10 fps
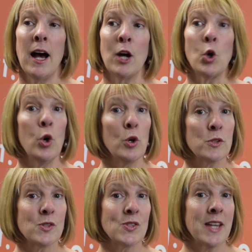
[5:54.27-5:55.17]

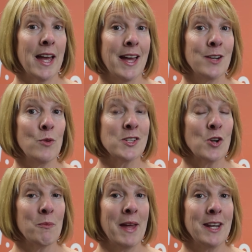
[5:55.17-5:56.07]
Cooks and
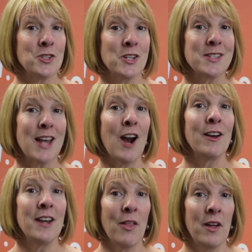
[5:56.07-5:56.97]
restaurant managers are
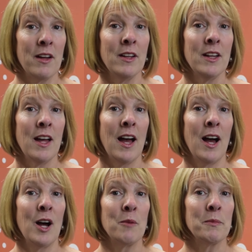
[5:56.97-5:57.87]
another
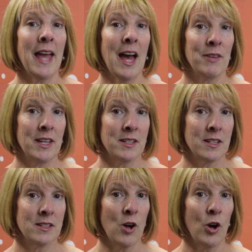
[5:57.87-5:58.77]

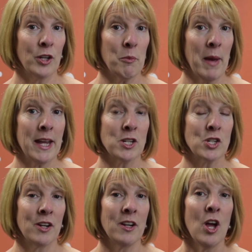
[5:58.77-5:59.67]
caveated
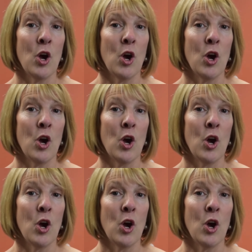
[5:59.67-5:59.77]
occupation,